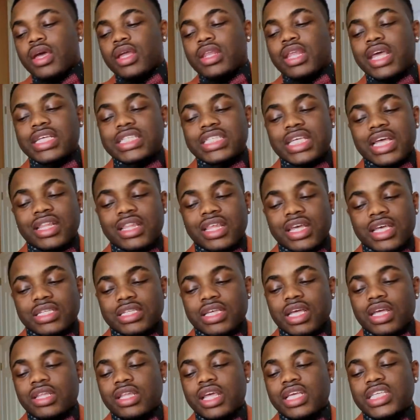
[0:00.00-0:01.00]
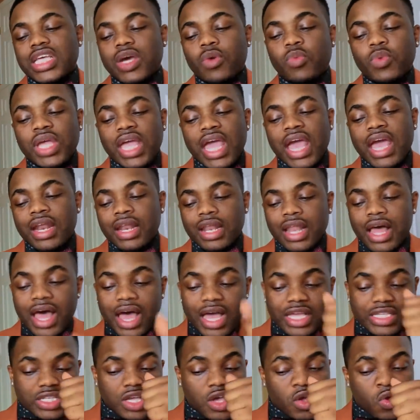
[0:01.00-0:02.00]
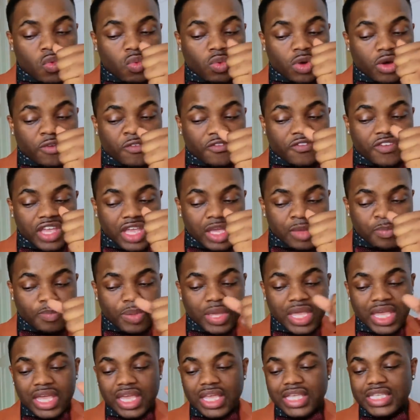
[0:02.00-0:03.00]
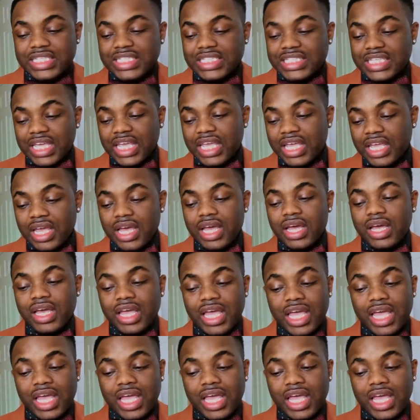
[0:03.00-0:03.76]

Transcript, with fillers: They said this. They said we analyze will VPC